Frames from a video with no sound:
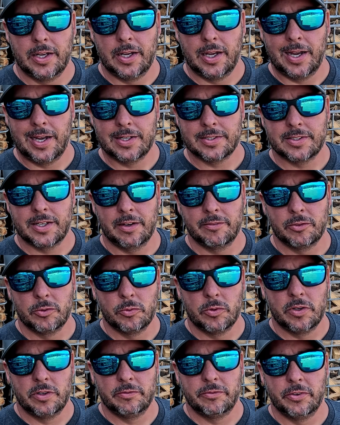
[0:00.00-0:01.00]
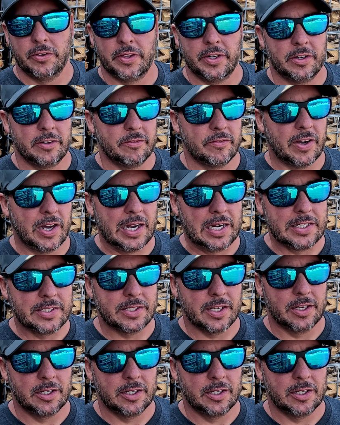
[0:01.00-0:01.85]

ask everyone for their advice.